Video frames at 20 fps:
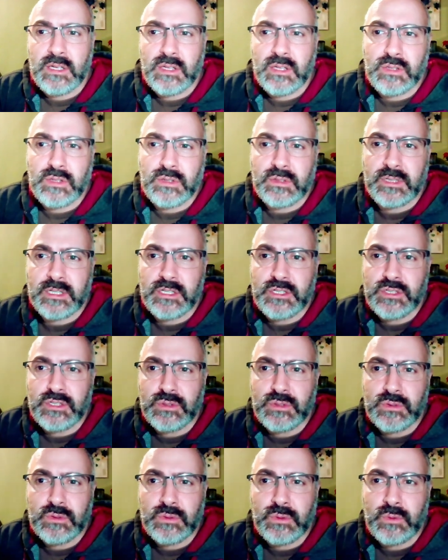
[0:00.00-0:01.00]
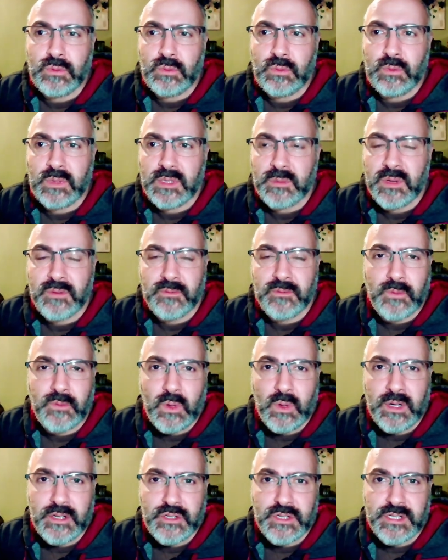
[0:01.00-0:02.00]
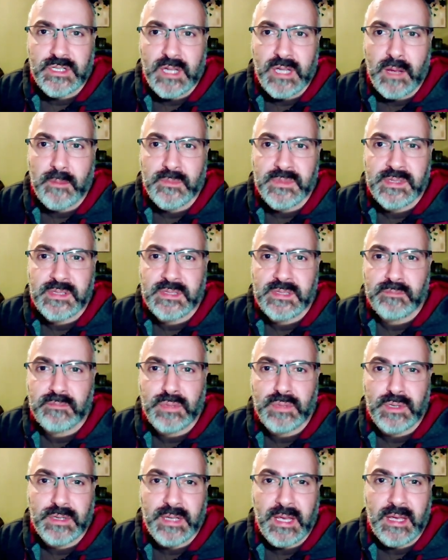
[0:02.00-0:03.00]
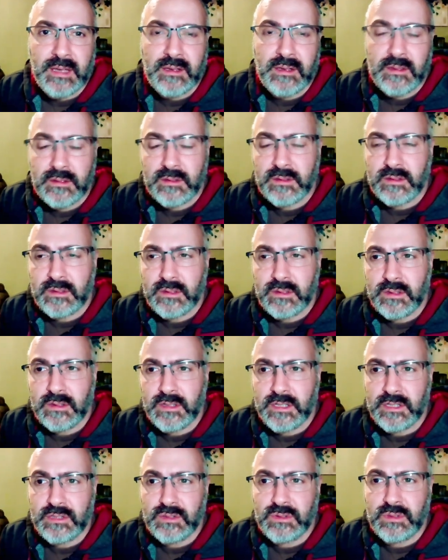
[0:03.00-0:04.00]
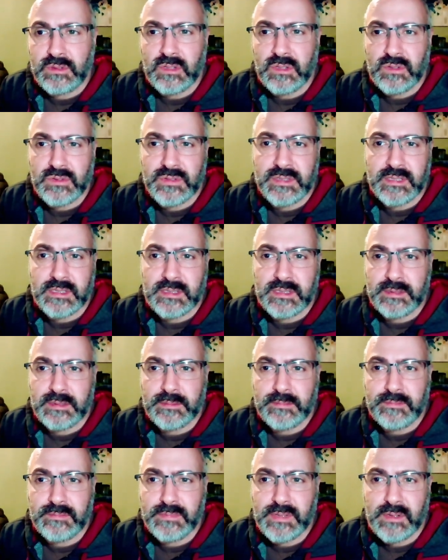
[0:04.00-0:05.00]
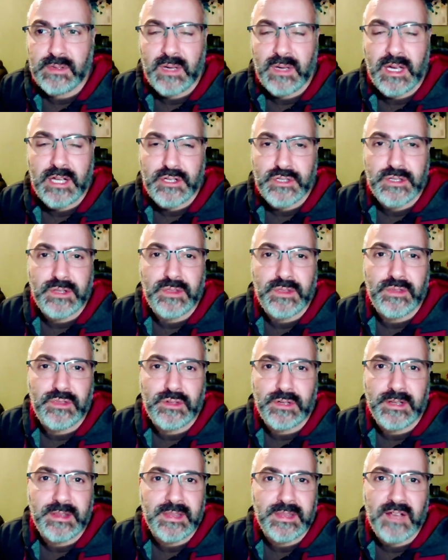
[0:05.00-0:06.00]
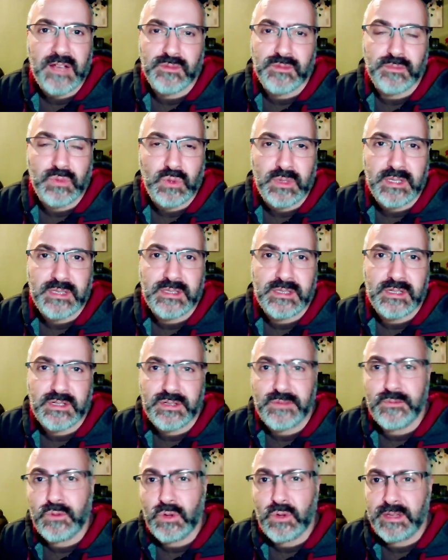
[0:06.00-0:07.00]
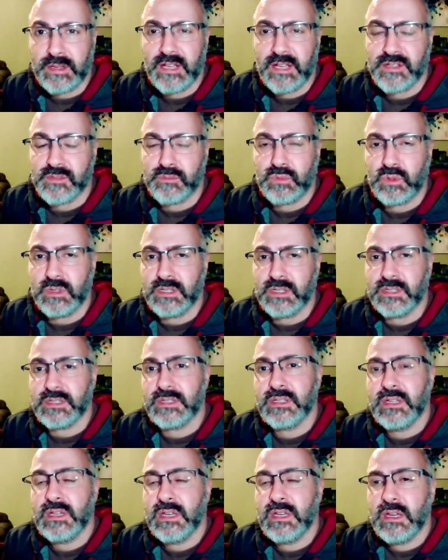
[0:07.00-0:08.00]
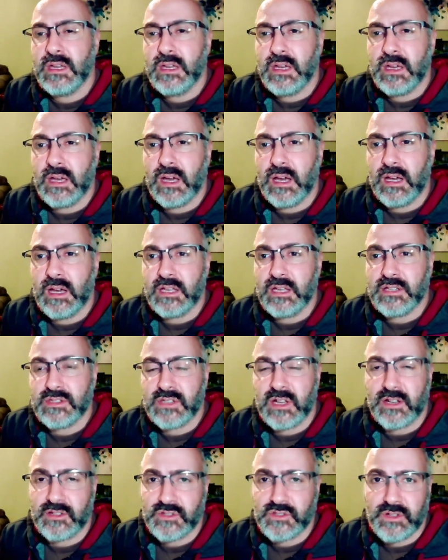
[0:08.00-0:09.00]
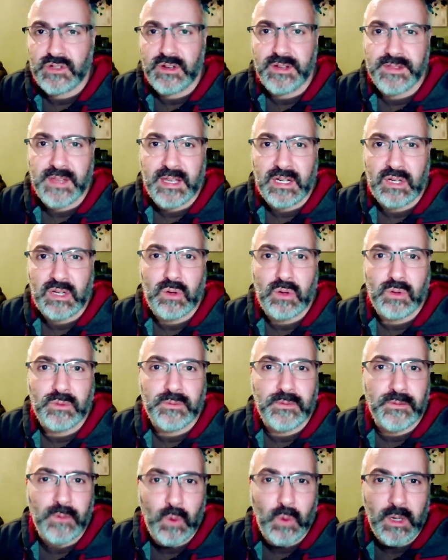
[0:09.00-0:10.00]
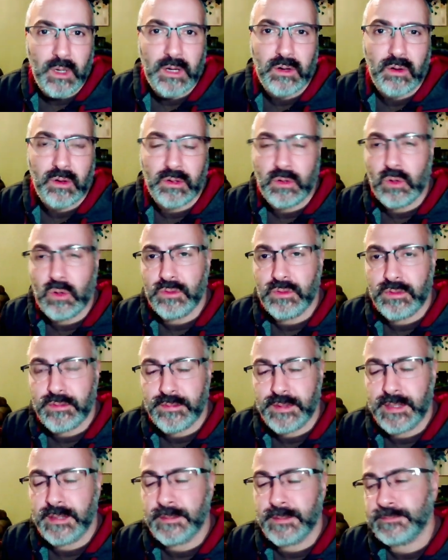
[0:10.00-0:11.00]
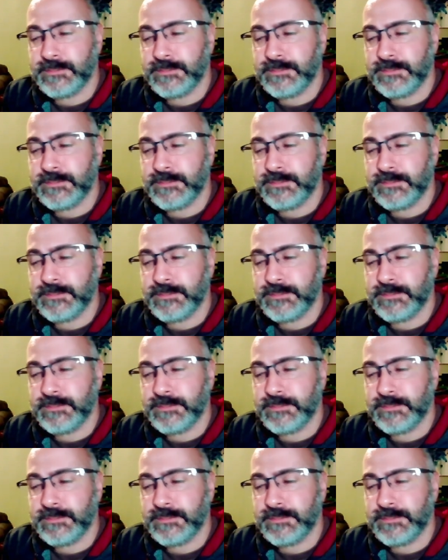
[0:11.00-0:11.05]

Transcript: You could do with about 400 gems per day, you could do close to you know 130,000 points, 140,000 points uh, as long as you're in like gold 4 or gold 3.